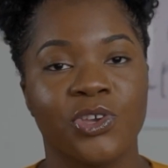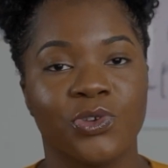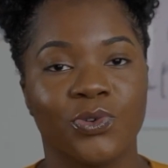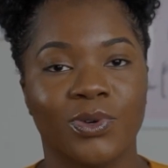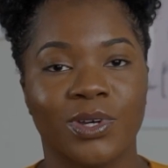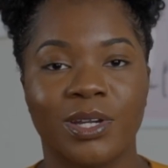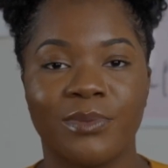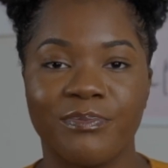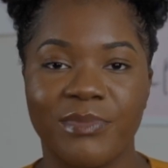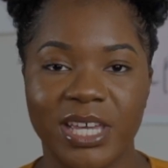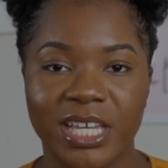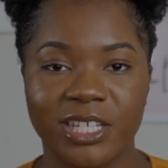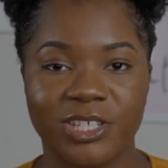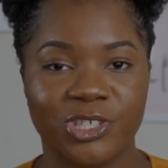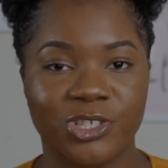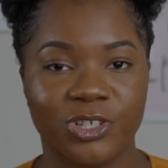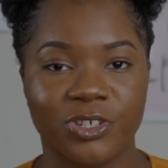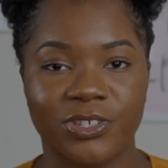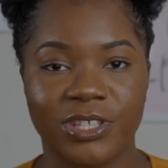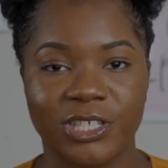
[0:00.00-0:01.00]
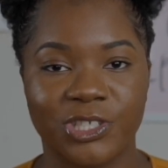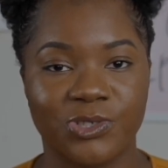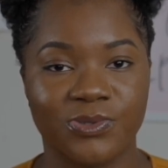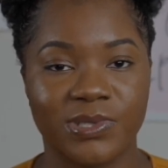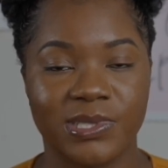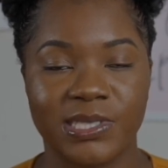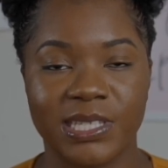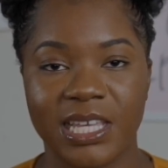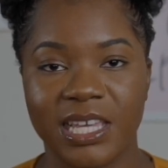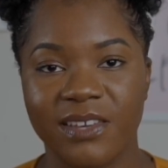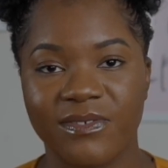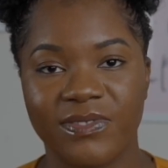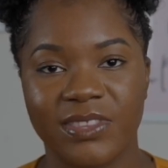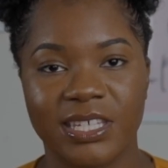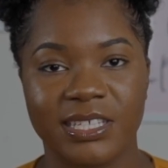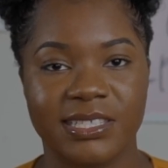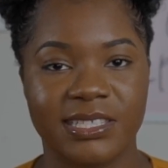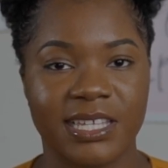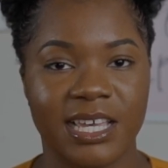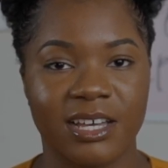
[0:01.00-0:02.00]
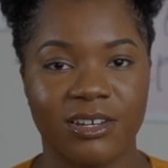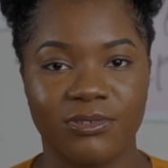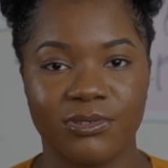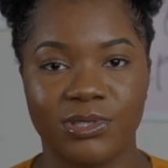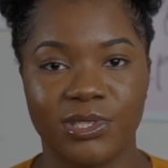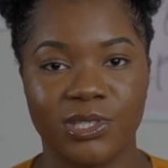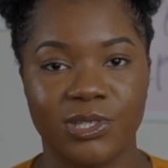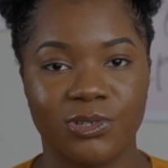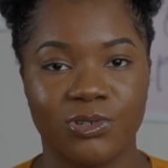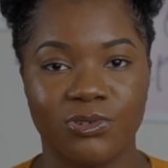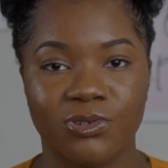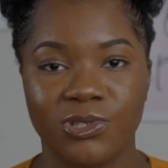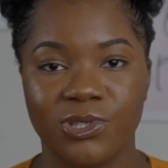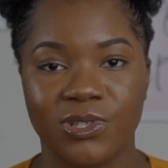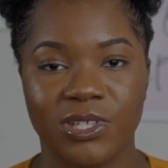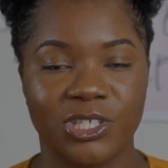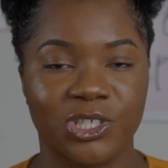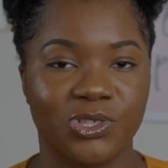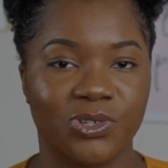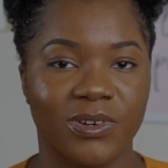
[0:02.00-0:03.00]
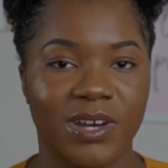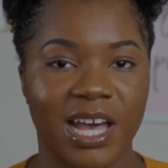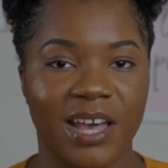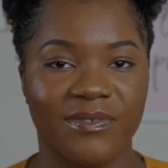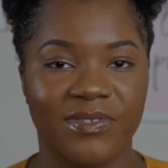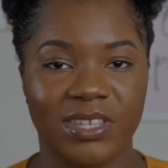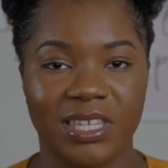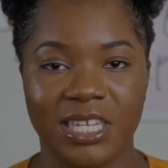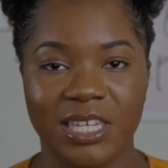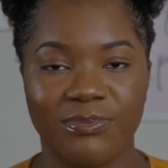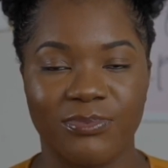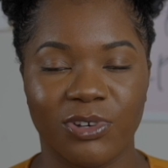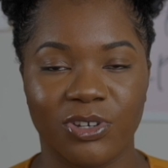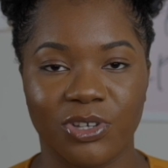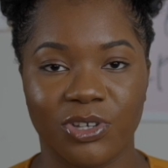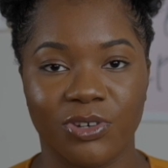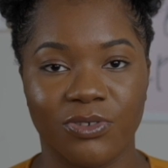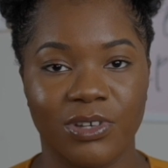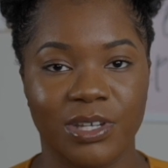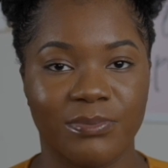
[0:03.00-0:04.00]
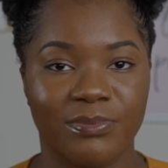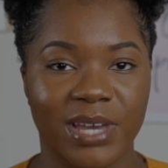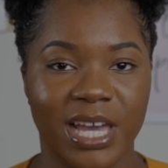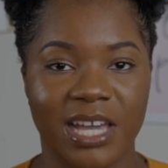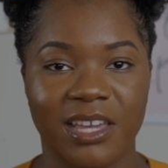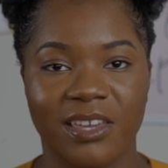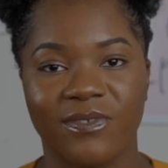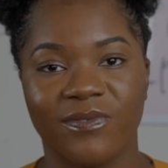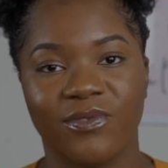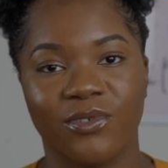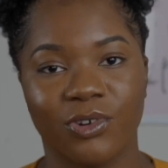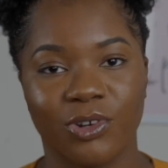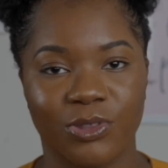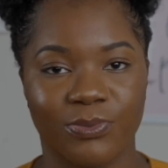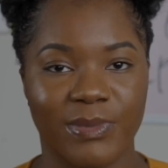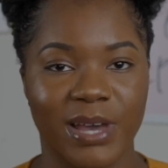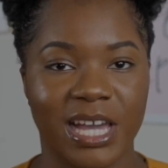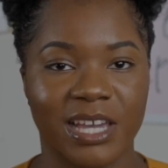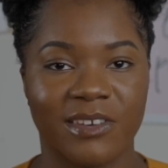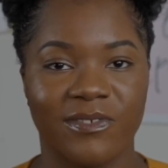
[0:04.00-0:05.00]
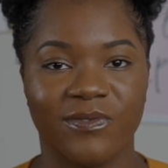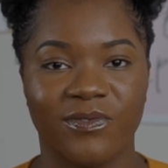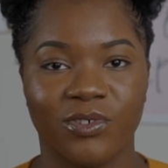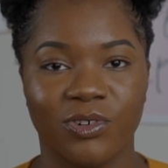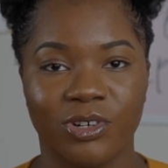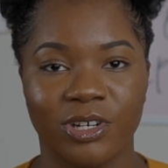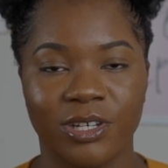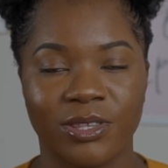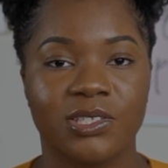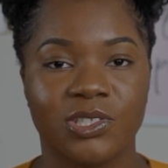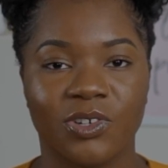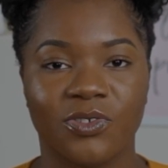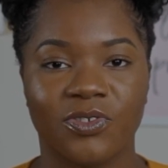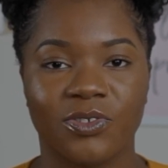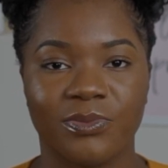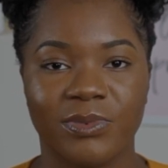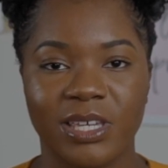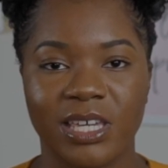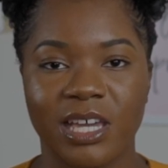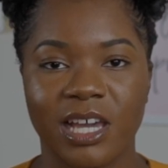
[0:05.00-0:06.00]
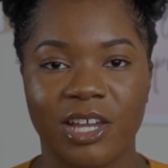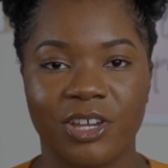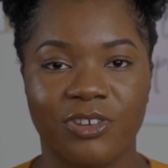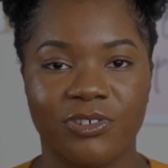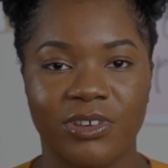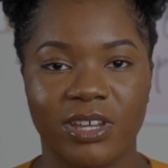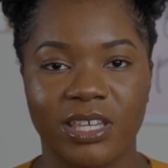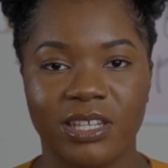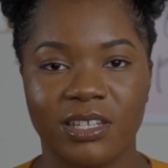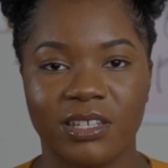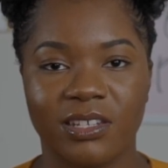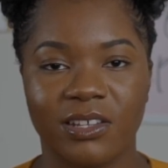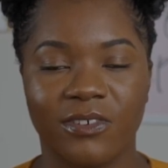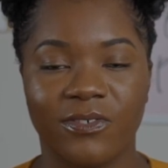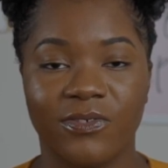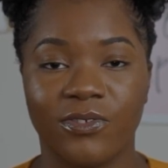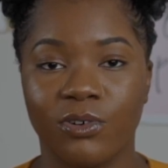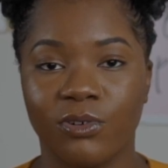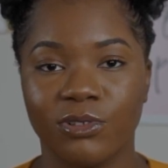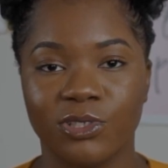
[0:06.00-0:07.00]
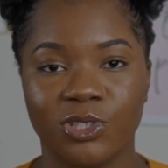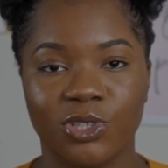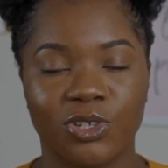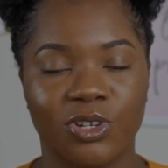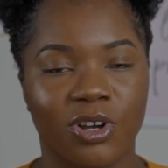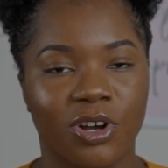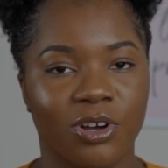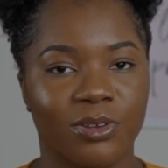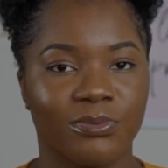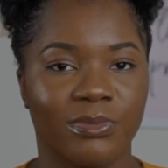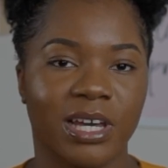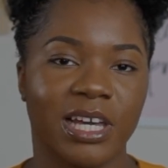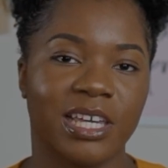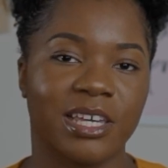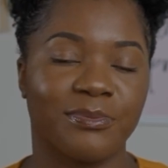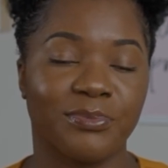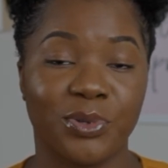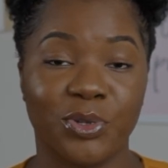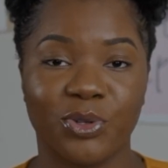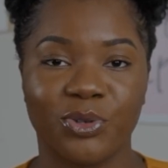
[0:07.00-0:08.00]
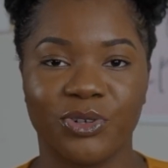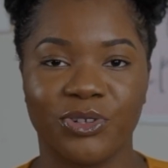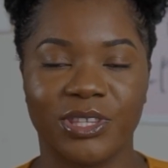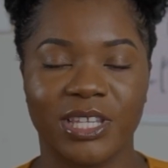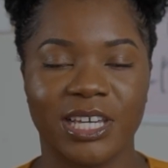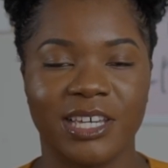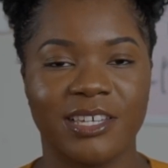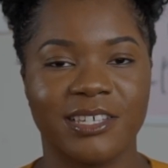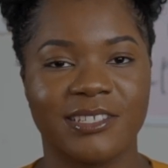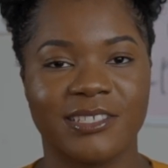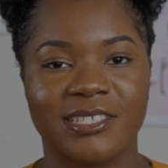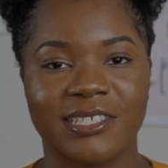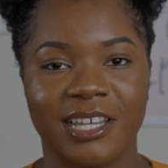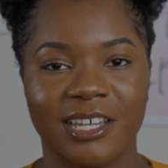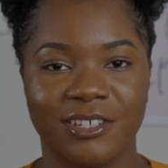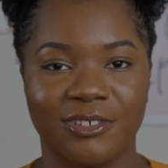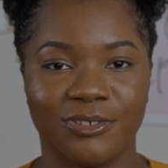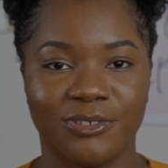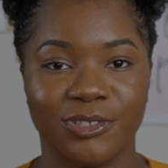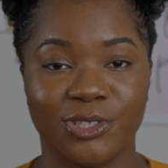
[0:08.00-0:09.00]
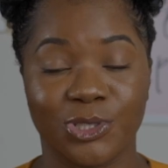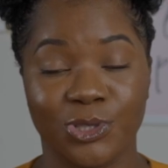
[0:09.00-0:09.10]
you want to make sure that you save this sound too so that you don't have to keep on going back and forth, back and forth. So for me, I created a folder on my computer that is titled